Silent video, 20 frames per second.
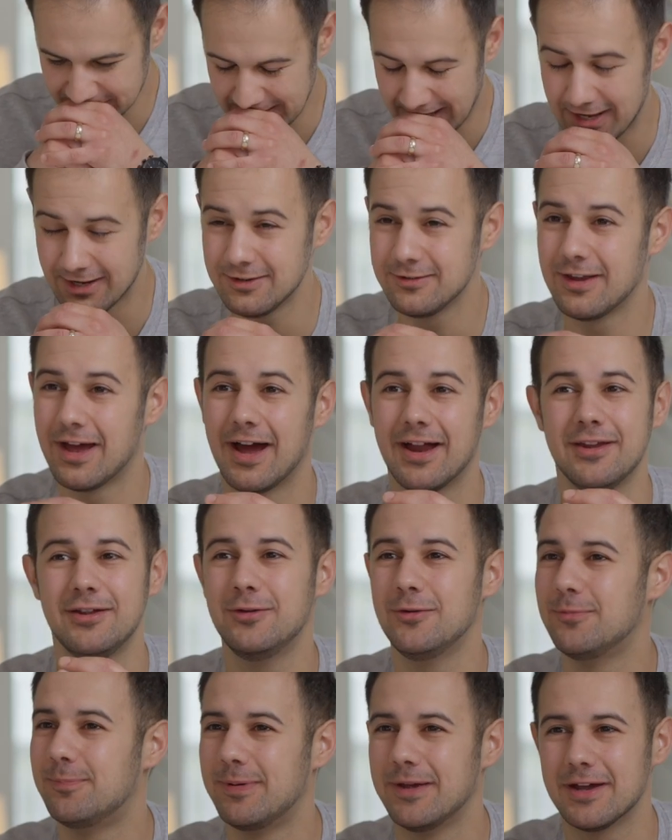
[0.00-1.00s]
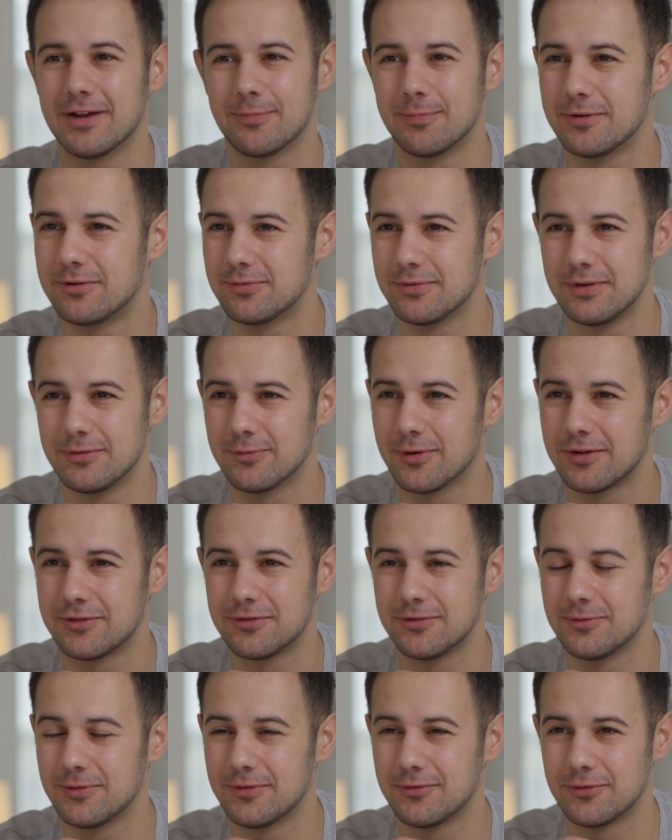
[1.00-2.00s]
How do you pick between
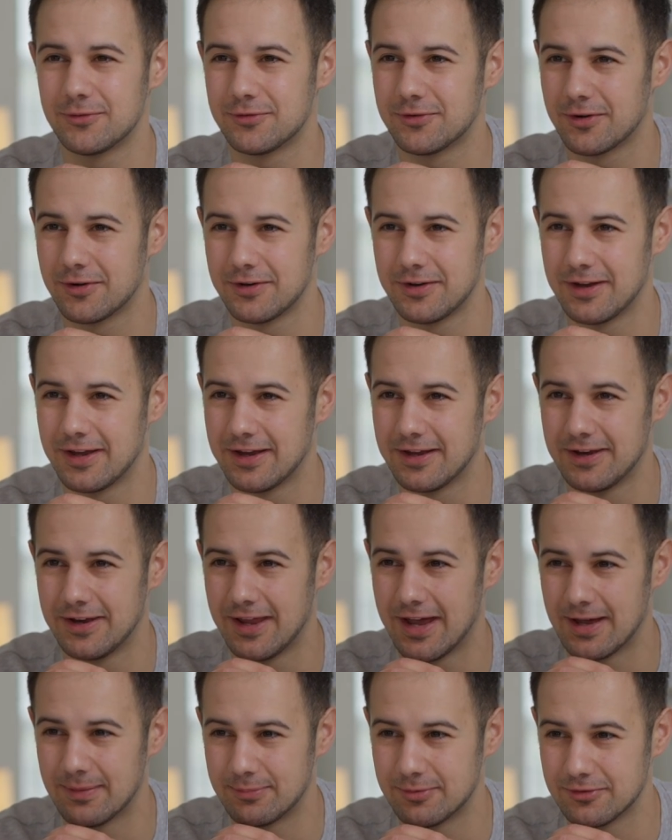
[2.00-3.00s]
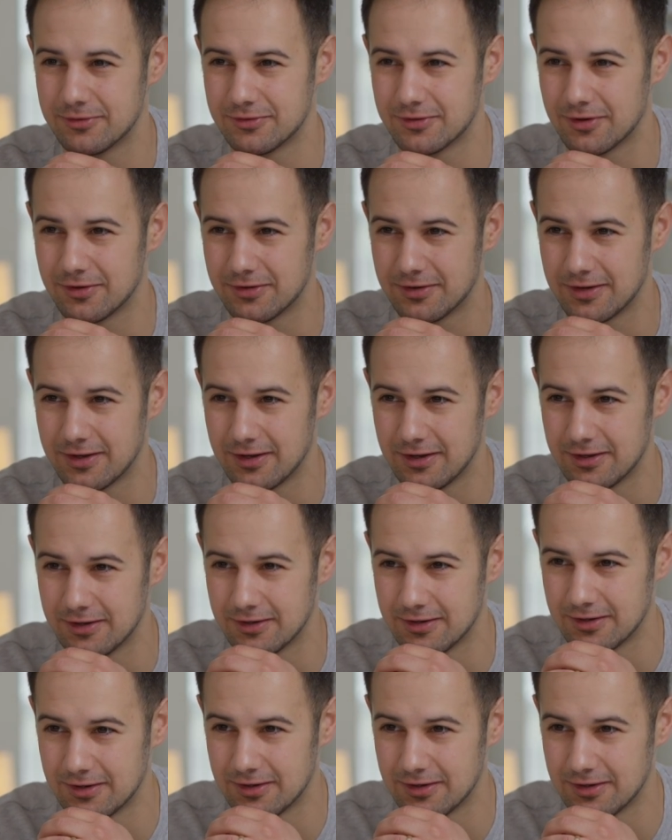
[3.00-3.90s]
Russian River Chardonnay and Napa Chardonnay?